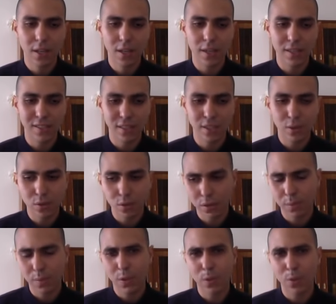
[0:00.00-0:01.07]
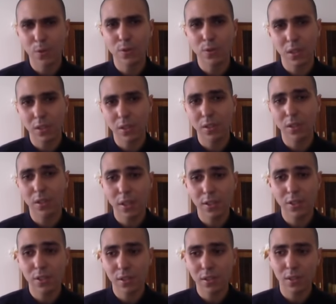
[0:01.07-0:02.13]
And they do it because
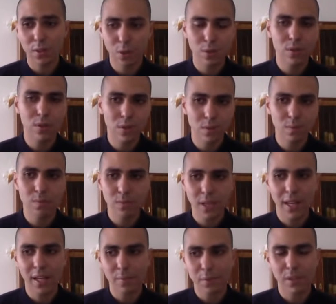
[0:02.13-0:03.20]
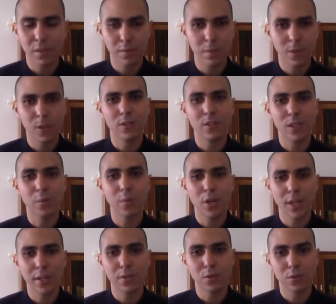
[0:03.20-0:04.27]
religion could help them in some
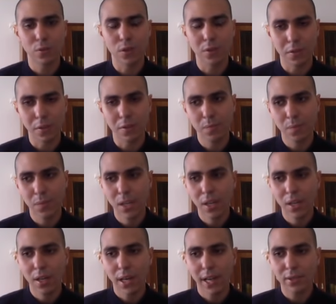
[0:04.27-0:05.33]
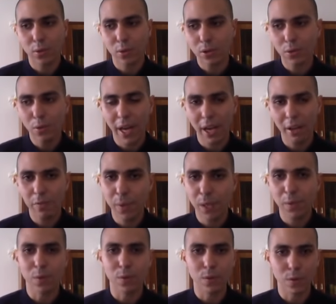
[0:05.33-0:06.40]
ways to govern. And also we have
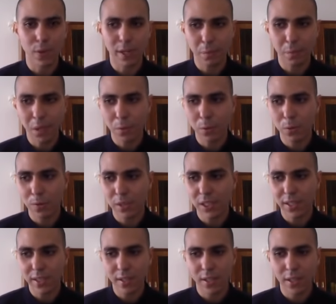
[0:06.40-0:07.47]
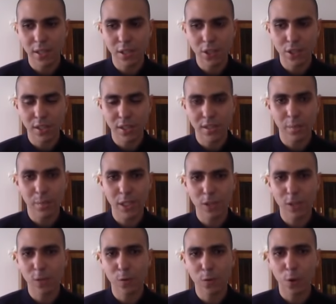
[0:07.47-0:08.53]
people, and people think religion is a
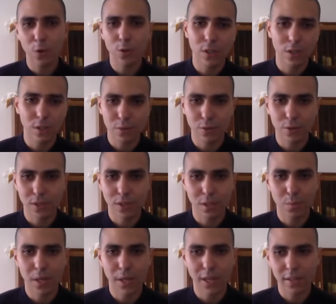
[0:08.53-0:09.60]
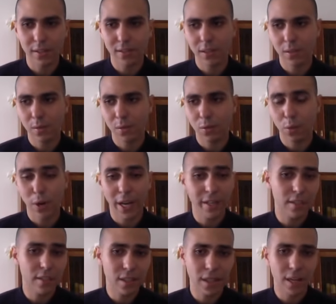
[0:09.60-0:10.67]
matter of honor for them, and they go
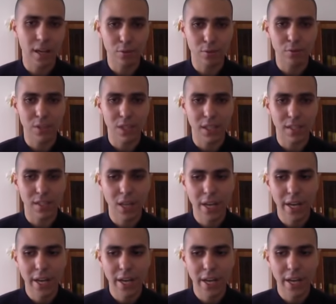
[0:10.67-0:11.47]
angry out of that.